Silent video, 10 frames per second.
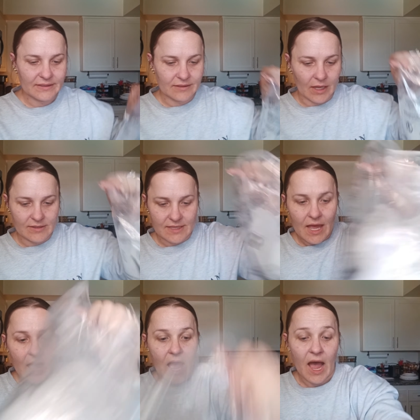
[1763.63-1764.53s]
as
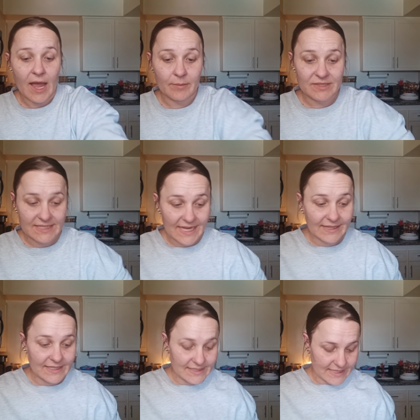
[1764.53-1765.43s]
I'm saying
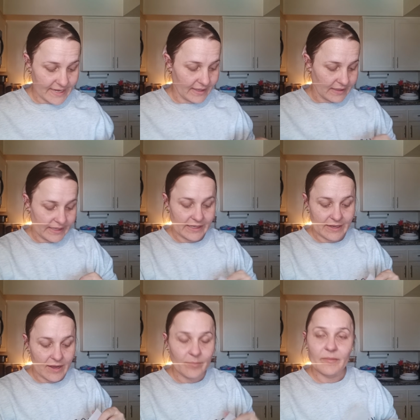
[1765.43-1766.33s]
this and cleaning
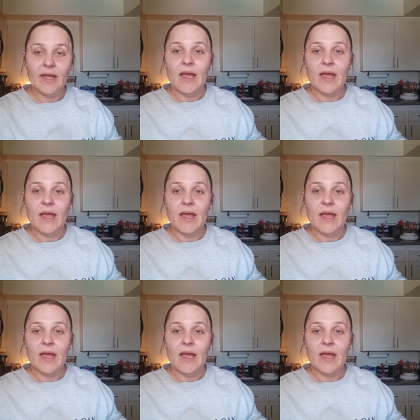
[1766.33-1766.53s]
up.